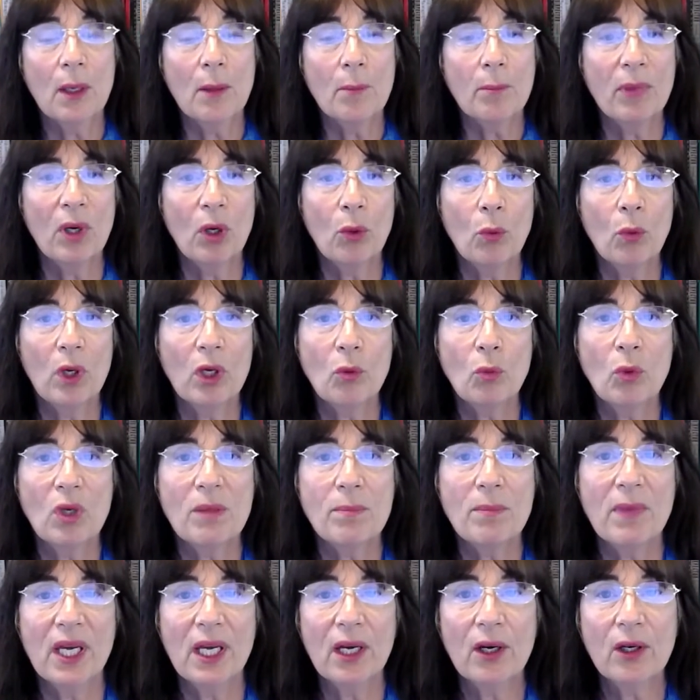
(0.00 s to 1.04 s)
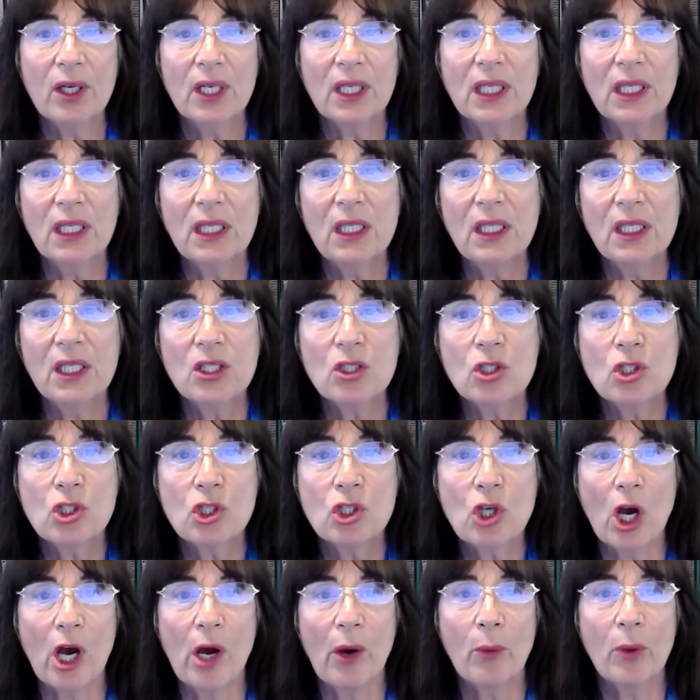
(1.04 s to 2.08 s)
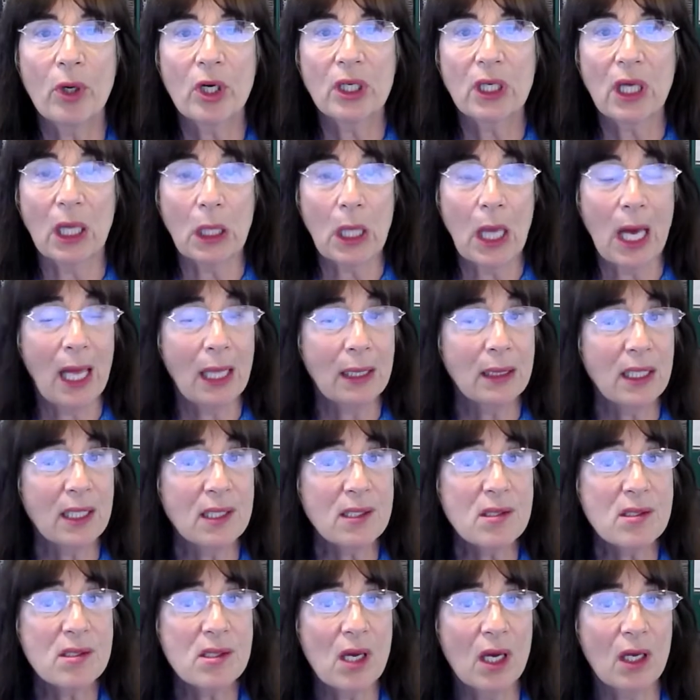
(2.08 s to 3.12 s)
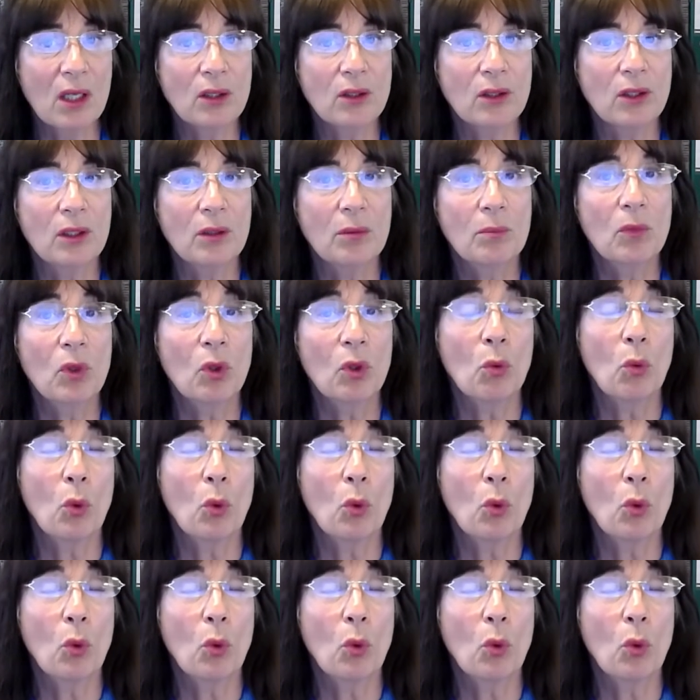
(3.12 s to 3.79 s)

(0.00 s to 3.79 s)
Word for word: But when we married, he showered a lot less seldom,